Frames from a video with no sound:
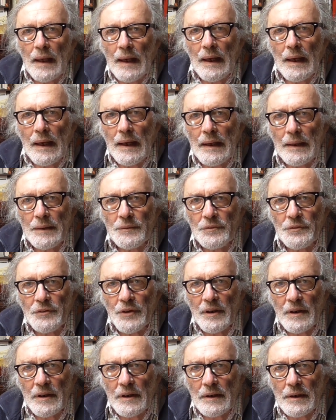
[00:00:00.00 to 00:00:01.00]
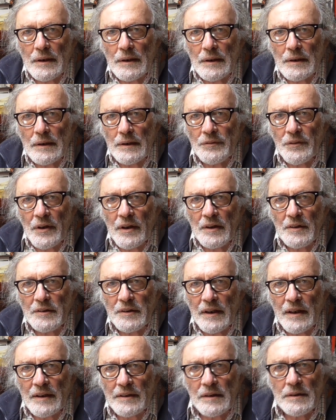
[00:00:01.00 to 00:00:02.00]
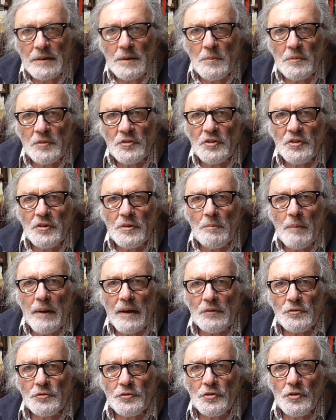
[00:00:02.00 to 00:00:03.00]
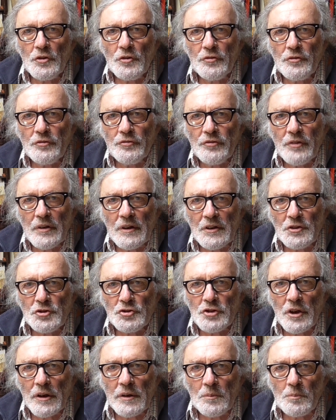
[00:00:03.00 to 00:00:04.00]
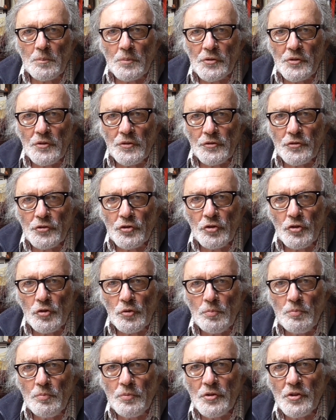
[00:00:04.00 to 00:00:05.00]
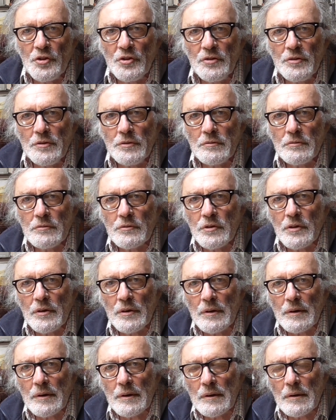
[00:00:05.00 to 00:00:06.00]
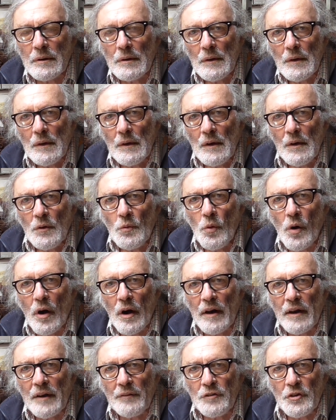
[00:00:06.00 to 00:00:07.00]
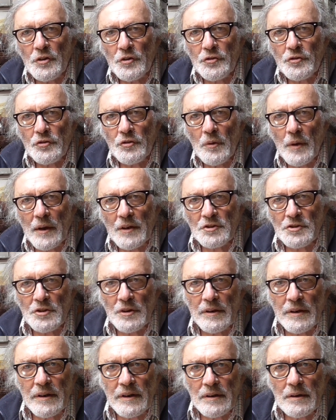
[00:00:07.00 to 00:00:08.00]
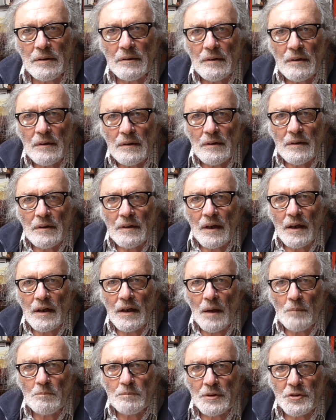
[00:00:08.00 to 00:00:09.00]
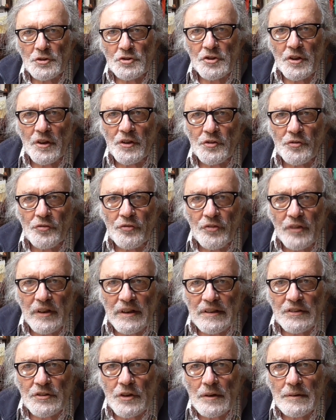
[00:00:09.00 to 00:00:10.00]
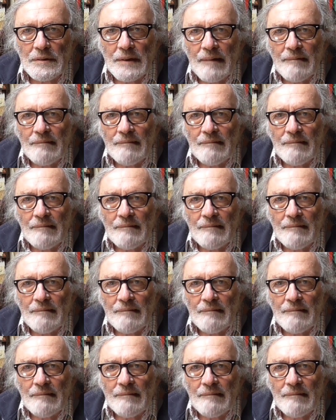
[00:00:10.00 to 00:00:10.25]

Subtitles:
And they only had a limited amount of shapes and tubes and what have yous to actually accomplish this feat.